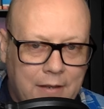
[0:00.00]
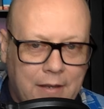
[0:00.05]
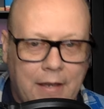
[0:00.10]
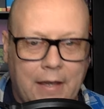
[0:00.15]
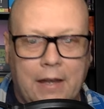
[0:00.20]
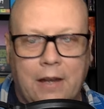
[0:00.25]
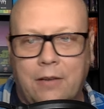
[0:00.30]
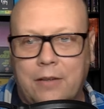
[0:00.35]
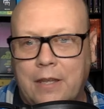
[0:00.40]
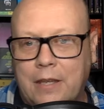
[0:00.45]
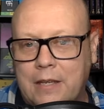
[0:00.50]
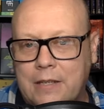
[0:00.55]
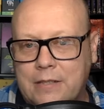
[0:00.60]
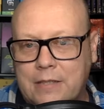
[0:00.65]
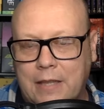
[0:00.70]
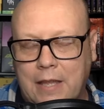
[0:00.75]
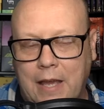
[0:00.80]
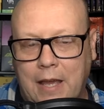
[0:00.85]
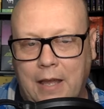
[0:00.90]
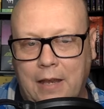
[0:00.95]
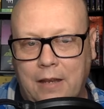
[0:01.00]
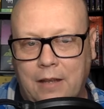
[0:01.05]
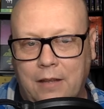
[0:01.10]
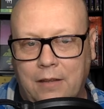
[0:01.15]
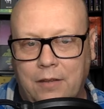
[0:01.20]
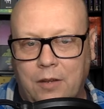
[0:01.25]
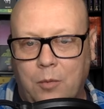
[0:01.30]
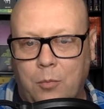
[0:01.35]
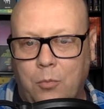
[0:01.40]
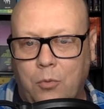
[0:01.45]
and I'll get into that a
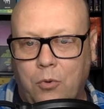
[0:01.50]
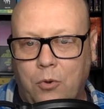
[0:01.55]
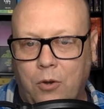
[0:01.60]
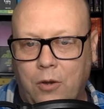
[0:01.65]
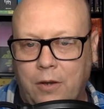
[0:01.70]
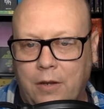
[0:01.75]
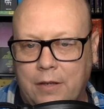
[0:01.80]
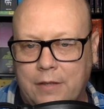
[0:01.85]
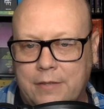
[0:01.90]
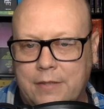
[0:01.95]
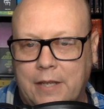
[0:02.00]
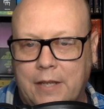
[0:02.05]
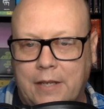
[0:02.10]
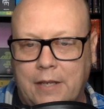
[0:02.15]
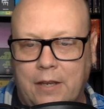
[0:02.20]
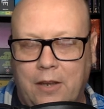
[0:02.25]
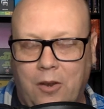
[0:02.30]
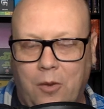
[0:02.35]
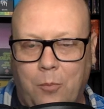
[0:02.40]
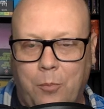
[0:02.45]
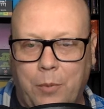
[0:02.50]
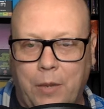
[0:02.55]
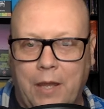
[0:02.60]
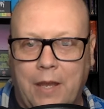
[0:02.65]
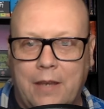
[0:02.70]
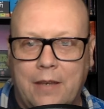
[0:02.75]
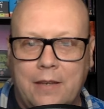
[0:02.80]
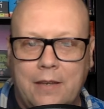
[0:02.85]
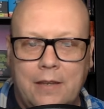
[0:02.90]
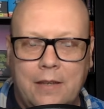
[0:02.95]
little more in a second here,
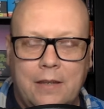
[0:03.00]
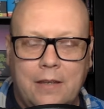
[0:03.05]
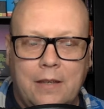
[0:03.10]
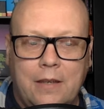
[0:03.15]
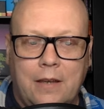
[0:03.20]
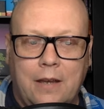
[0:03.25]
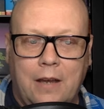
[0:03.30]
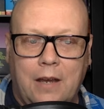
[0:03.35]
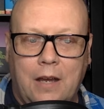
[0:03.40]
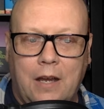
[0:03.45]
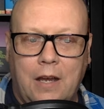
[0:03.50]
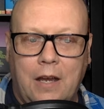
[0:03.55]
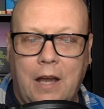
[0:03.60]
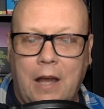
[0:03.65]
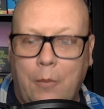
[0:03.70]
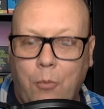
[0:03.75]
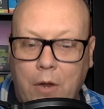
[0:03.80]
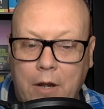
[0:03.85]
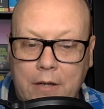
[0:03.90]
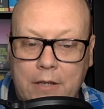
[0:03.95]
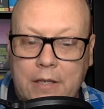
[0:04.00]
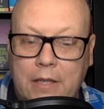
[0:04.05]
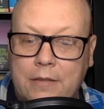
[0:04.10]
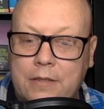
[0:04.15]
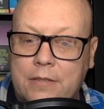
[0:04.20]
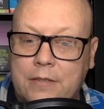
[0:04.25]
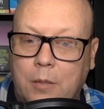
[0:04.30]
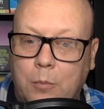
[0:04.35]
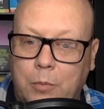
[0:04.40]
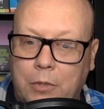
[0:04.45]
but I wanted to get
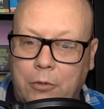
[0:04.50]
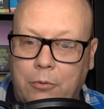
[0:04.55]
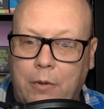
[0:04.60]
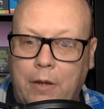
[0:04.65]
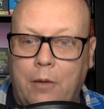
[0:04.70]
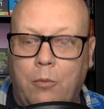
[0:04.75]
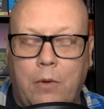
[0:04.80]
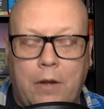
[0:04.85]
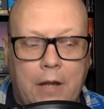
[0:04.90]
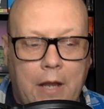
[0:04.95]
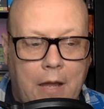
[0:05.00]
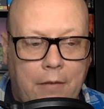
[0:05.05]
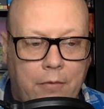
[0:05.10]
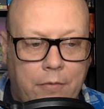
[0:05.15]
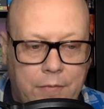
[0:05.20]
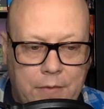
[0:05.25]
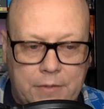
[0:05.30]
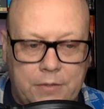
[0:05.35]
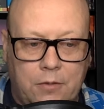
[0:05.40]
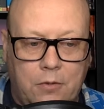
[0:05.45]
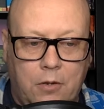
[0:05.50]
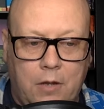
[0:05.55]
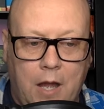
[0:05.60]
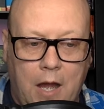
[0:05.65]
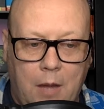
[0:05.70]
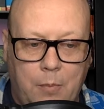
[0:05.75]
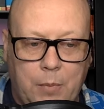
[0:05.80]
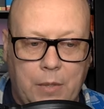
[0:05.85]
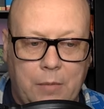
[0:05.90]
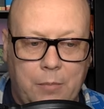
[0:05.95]
this on Blu-ray. I wanted to have a physical
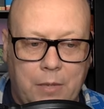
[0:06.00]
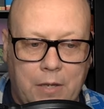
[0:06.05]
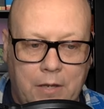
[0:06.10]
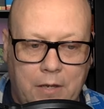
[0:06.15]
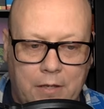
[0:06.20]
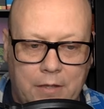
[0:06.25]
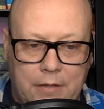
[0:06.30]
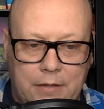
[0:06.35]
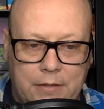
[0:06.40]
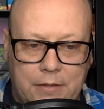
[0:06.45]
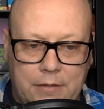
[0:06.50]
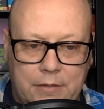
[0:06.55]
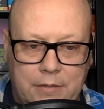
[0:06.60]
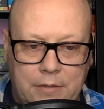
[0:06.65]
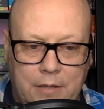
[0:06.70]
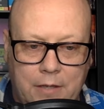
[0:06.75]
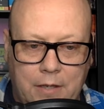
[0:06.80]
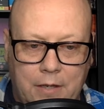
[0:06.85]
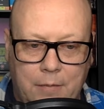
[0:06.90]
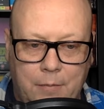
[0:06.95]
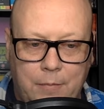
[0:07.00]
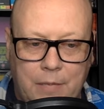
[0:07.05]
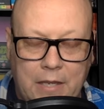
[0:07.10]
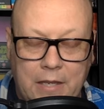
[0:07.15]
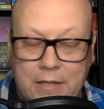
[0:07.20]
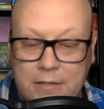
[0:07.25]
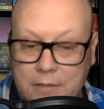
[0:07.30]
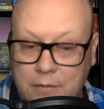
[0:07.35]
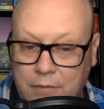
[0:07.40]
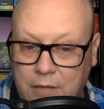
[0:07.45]
copy because it
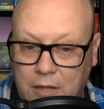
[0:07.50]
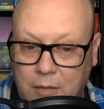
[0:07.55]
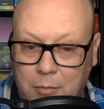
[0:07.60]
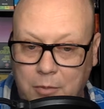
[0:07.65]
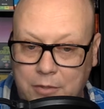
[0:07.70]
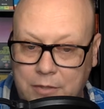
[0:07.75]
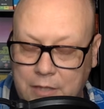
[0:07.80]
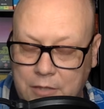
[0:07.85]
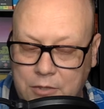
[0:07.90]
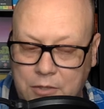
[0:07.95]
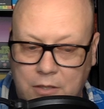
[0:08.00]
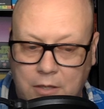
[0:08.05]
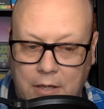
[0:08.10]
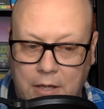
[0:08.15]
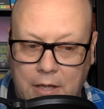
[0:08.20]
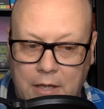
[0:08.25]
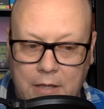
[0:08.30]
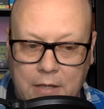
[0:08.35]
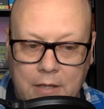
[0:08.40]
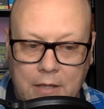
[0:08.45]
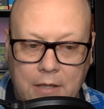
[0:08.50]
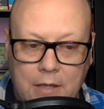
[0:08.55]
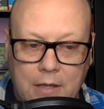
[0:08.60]
is available digitally,